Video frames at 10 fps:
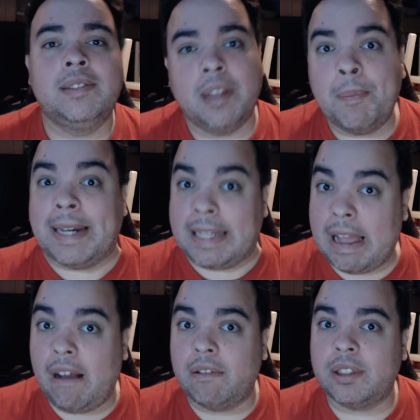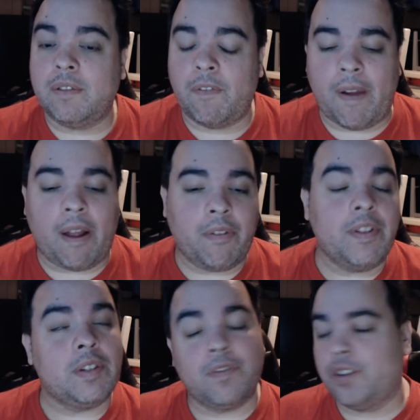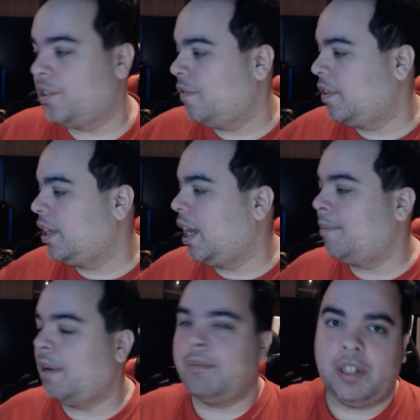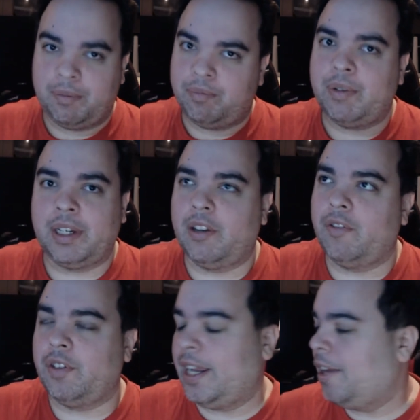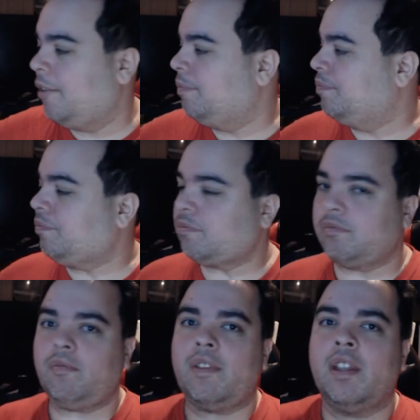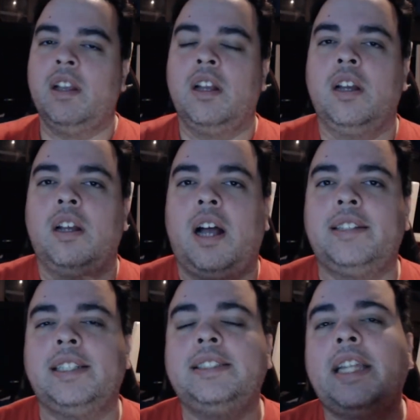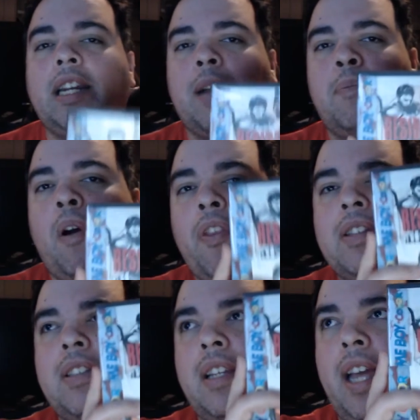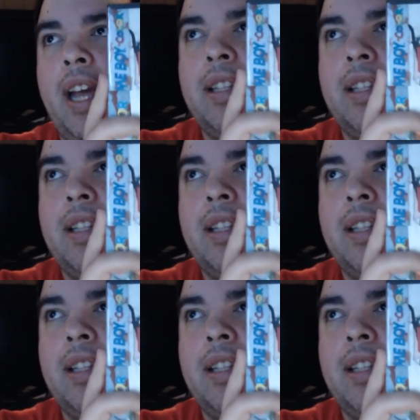Somebody else found this version of the game, and I'm going to bring it over now. As I stated, I bought this on